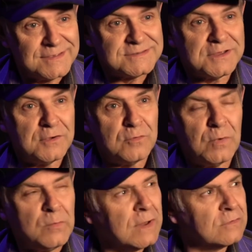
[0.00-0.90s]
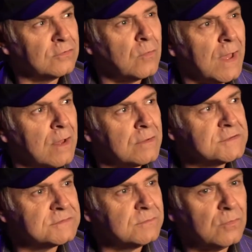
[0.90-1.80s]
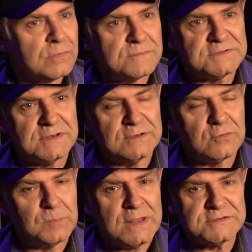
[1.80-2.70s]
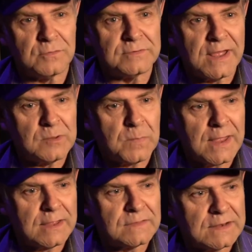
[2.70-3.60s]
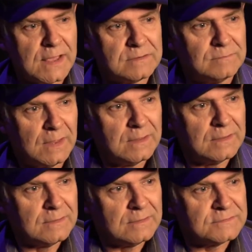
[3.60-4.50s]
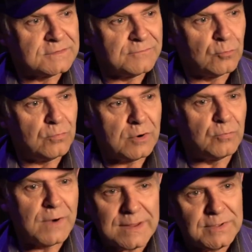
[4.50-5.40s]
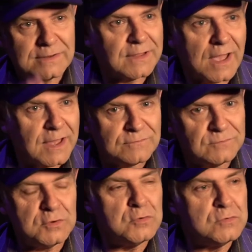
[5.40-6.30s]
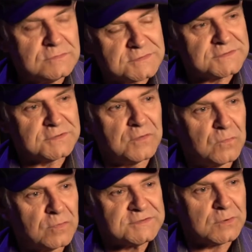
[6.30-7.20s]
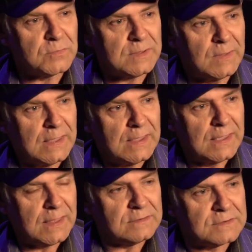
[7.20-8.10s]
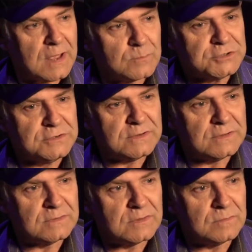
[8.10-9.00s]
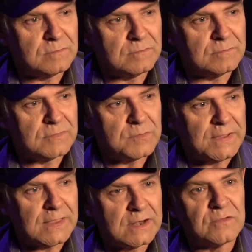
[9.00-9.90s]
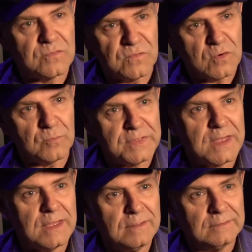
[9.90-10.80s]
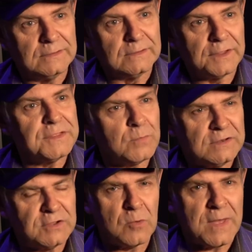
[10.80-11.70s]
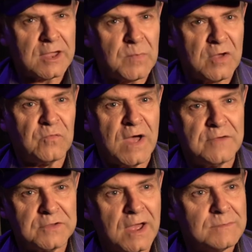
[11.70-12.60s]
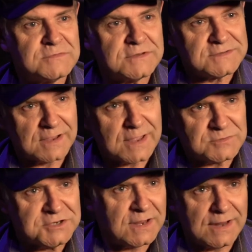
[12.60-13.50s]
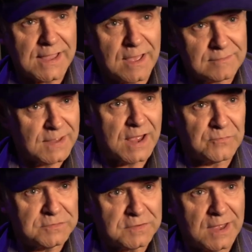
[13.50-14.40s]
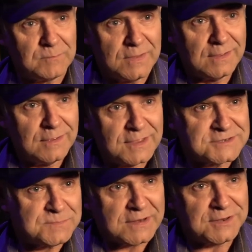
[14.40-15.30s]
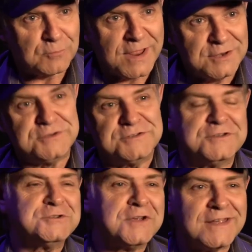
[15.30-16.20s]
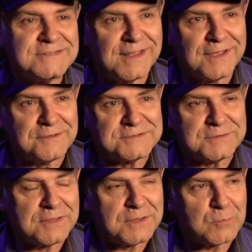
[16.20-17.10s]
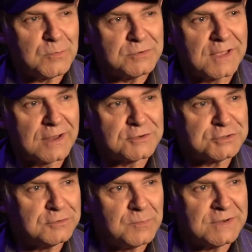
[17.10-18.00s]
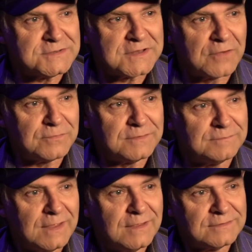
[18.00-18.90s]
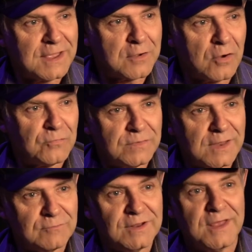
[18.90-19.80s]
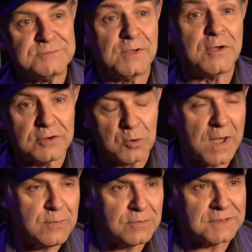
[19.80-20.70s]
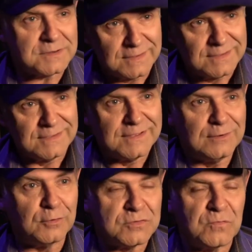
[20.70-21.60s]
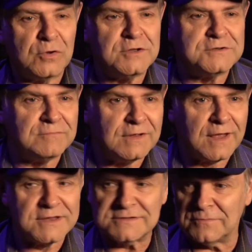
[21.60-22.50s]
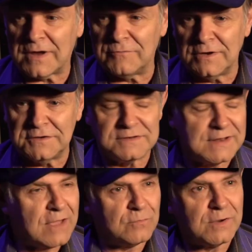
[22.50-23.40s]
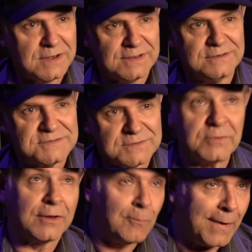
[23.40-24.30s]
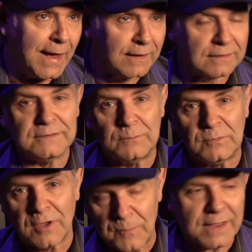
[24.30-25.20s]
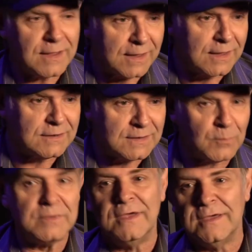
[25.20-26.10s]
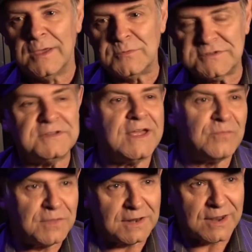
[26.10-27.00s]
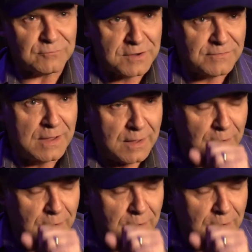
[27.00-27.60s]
So we went 2 hours north of Sydney to a place called Anna Bay, and that had sort of Arabian kind of dunes and so forth. So we ended up shooting the beginning of the film there. I think we had to go back about 5 times because I kept chickening out half the time, expecting rangers to shut us down. So I think we would kind of shoot a bit of stuff and take off, and then realize we'd gotten away with it, look at the footage and realize I really didn't have what I needed. So we'd go back, and then we'd go back again. And then it was a day for the Land Rover.